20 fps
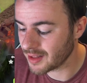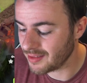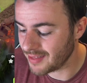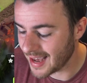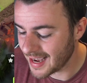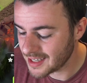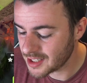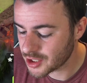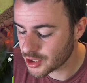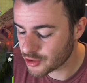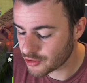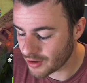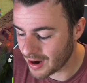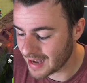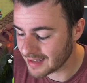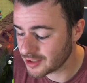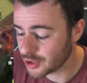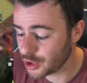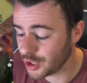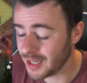This
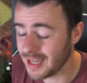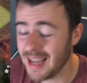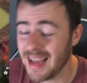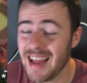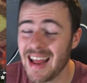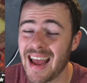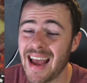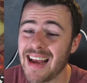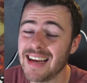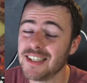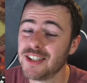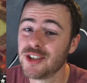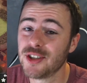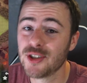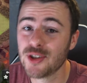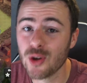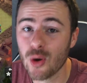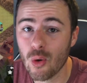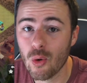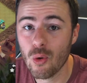strategy is
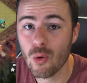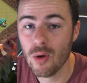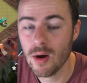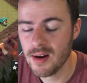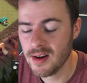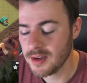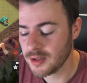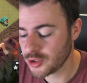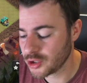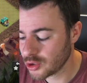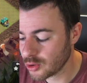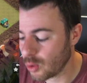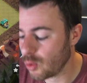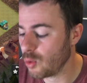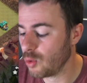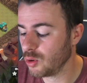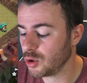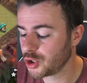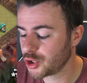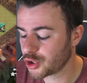so
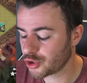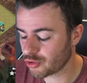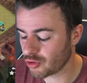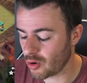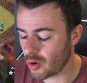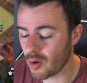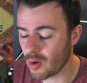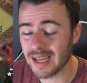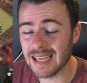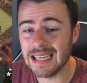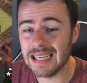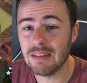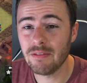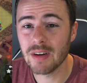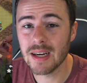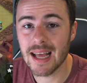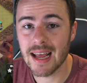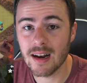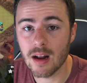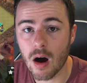strong.
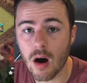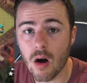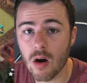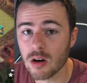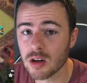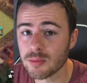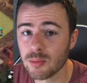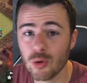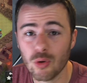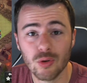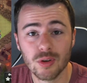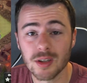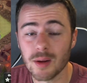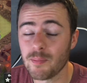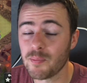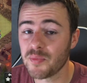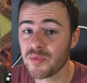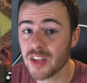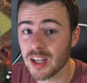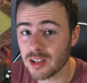Even in hard mode,
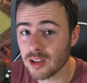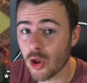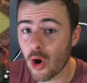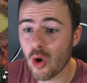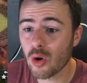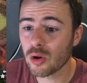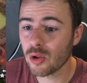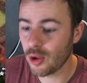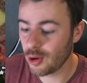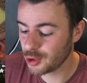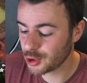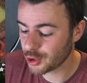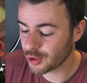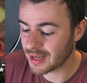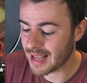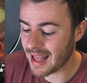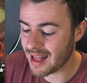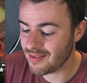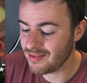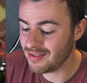the log launcher
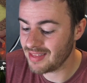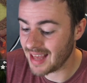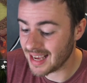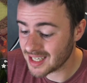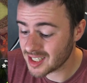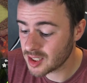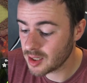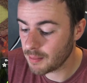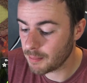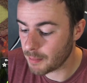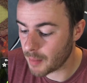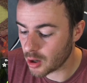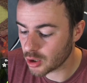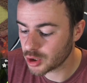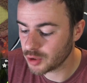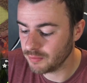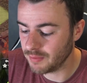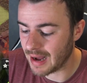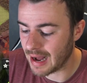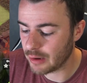getting this
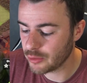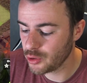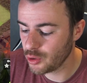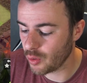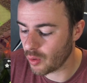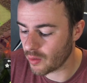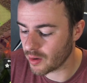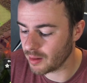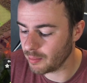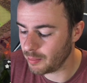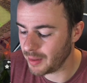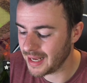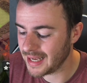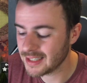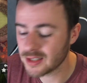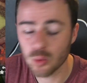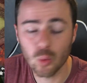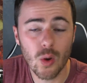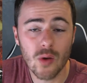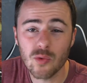much value on a
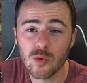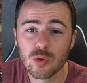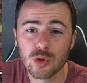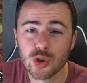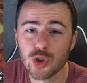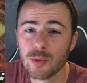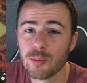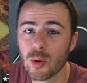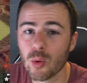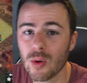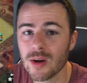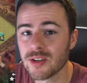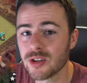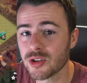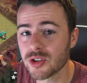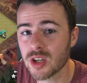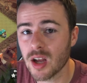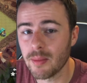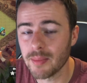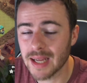base with those super
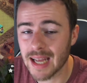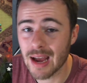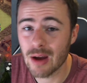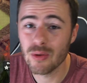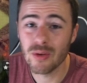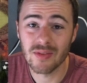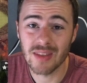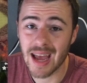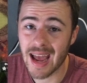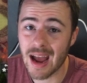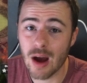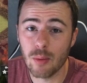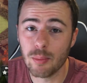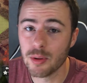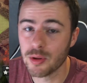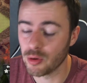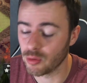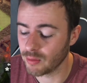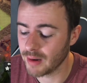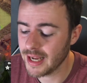wizards coming out and the help
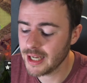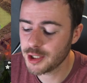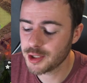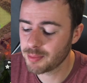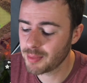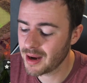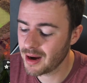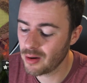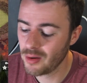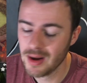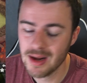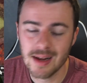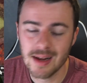of the rage spell.